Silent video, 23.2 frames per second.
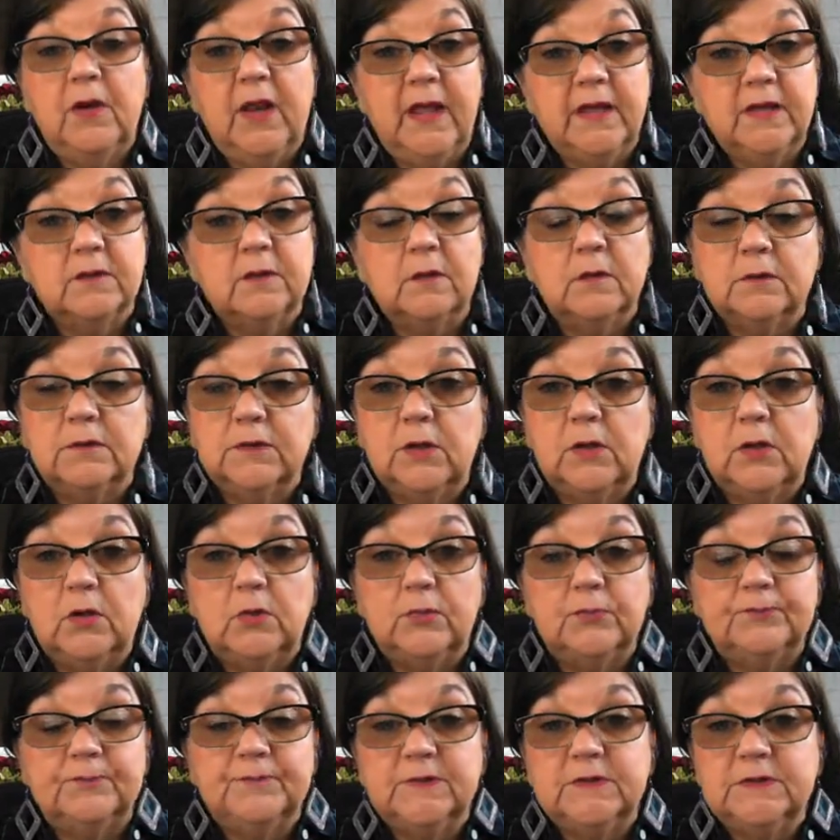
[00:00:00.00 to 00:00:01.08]
Like,
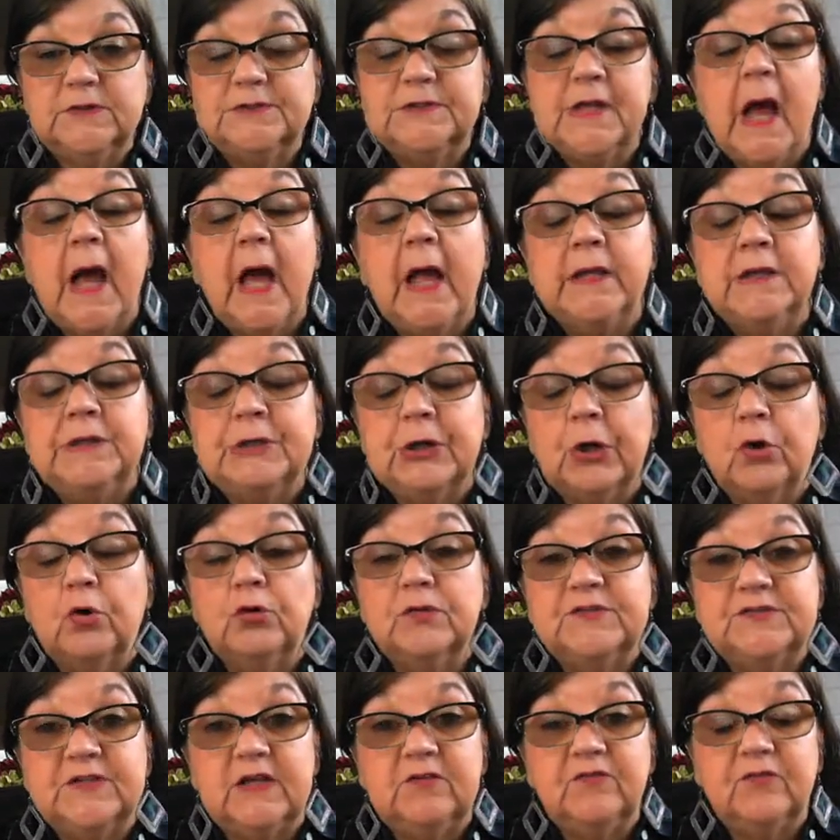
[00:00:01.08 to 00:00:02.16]
John Doe,
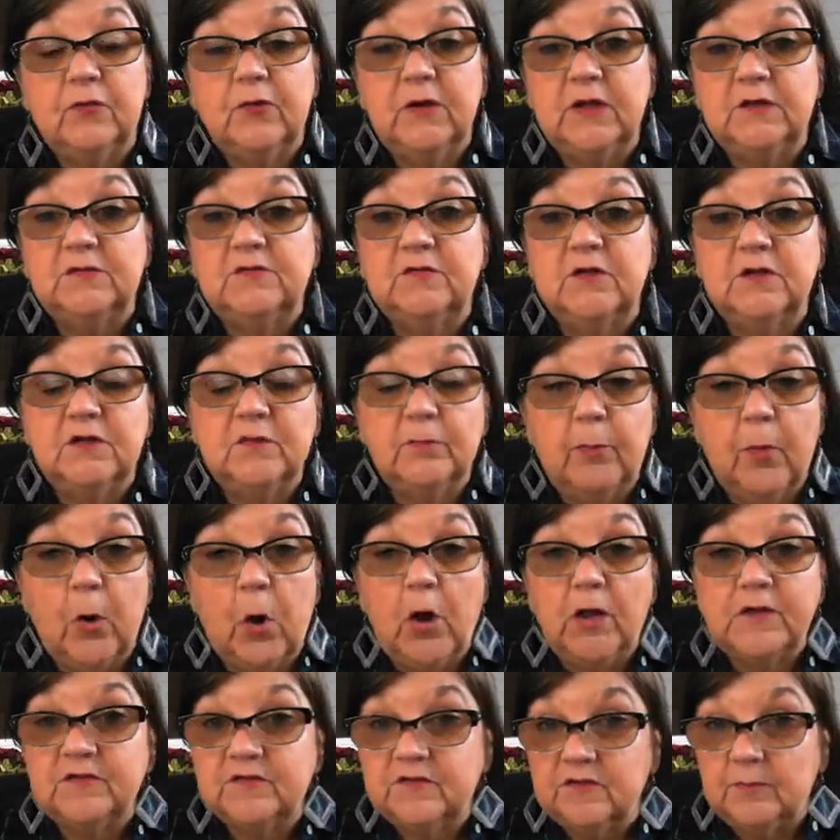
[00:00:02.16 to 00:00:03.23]
say for instance,
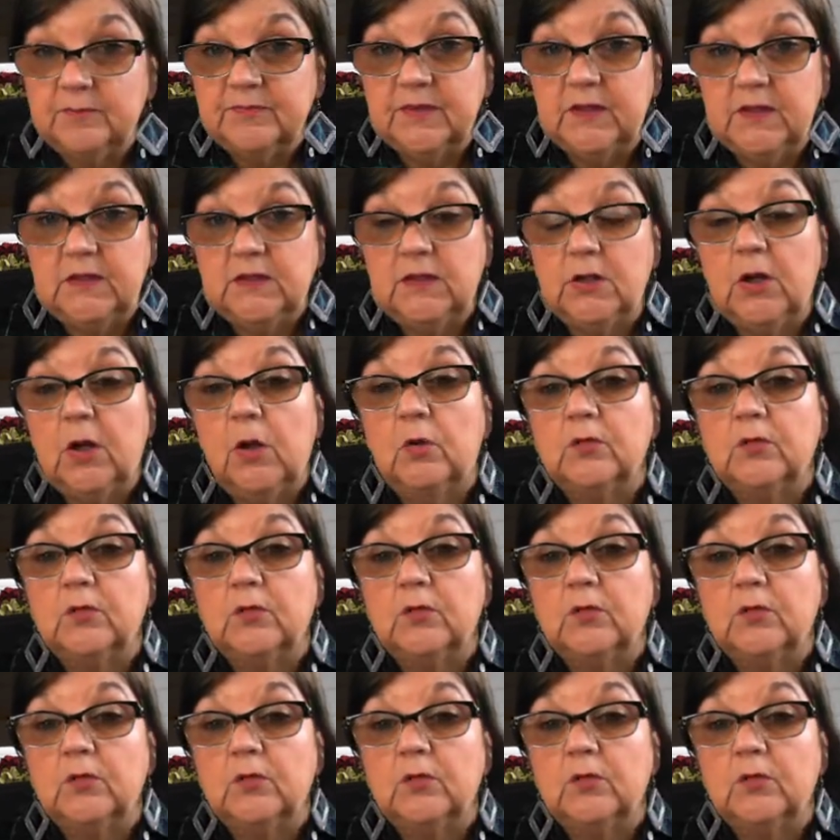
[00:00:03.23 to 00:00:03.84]
bought something,